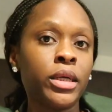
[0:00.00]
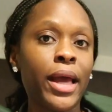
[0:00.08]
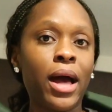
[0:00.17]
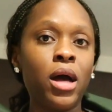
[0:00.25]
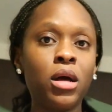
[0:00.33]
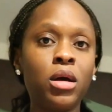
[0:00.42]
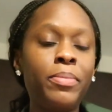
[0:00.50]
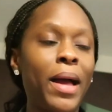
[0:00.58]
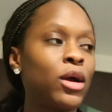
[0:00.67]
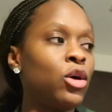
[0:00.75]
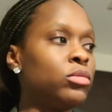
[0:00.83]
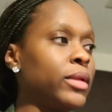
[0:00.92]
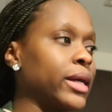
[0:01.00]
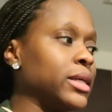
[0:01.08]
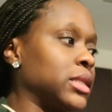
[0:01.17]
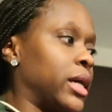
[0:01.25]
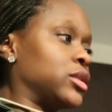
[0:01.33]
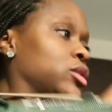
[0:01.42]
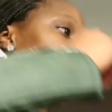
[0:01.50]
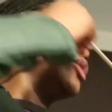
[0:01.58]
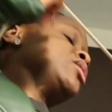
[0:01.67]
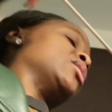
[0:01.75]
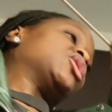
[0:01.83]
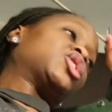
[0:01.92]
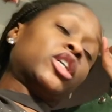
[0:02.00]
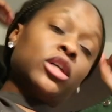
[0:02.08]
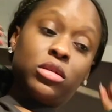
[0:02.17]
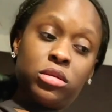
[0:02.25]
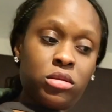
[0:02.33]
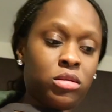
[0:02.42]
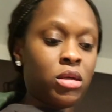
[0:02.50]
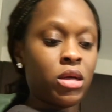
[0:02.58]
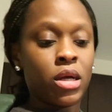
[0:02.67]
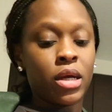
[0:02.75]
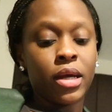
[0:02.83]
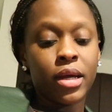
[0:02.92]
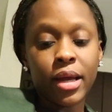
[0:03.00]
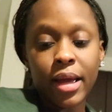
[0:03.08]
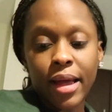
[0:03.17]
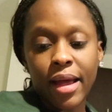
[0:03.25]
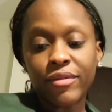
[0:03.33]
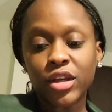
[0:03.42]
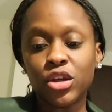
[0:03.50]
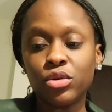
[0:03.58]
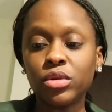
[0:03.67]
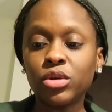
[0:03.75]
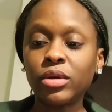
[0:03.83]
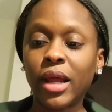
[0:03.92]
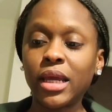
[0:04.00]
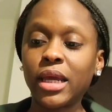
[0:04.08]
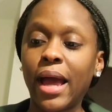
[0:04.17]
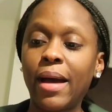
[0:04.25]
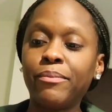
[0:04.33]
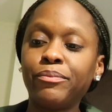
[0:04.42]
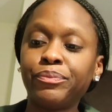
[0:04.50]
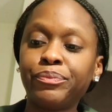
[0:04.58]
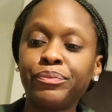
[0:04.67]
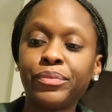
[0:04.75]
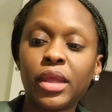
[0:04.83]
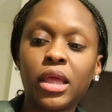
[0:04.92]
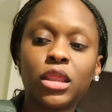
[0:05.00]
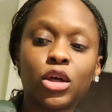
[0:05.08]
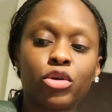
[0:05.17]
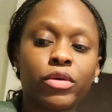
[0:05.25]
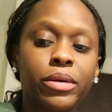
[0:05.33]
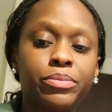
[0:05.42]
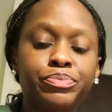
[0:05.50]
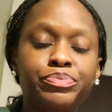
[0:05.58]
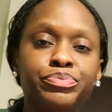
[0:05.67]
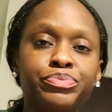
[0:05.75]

Yeah, back home, like I said. So we're just gonna chill, have a cute little nightcap in the crib